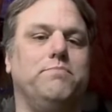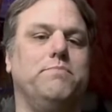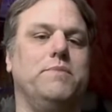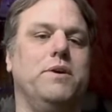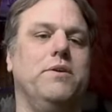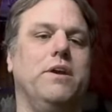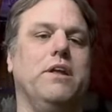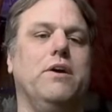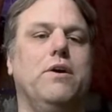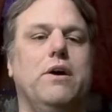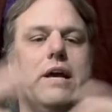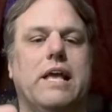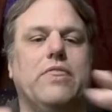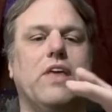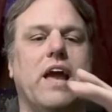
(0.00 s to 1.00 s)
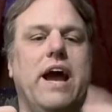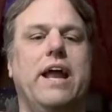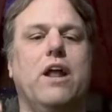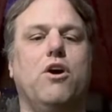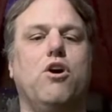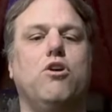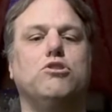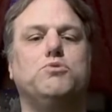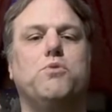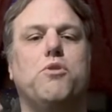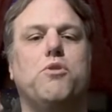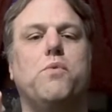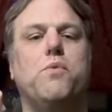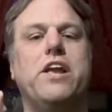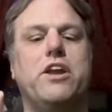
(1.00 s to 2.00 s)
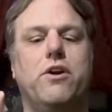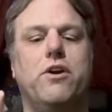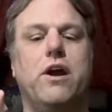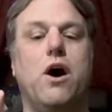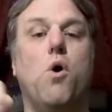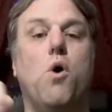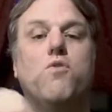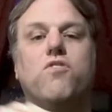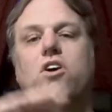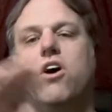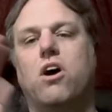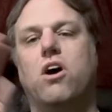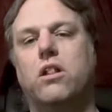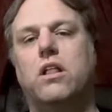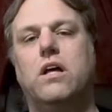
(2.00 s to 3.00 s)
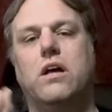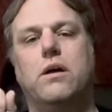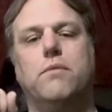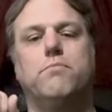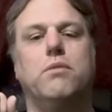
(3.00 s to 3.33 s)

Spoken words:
You know, that kind of goes with what your overall